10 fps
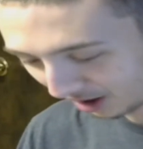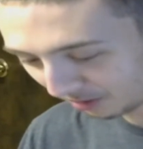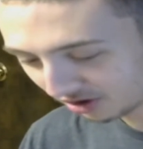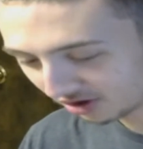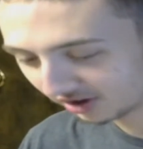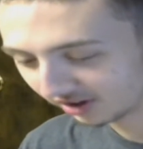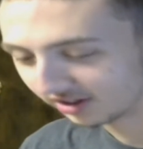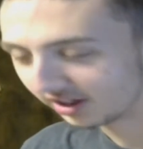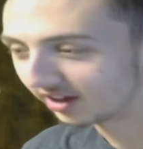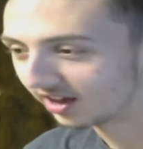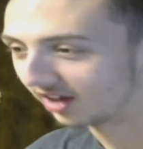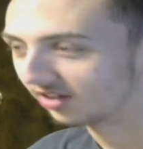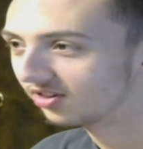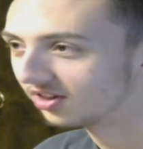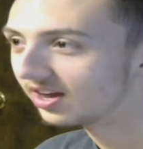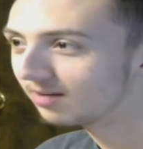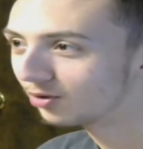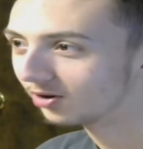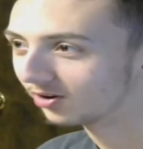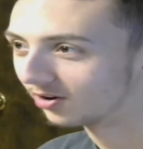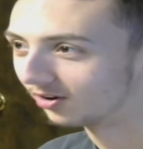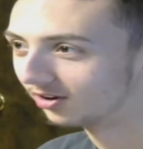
want you to take a guess. Is that a boy or a girl?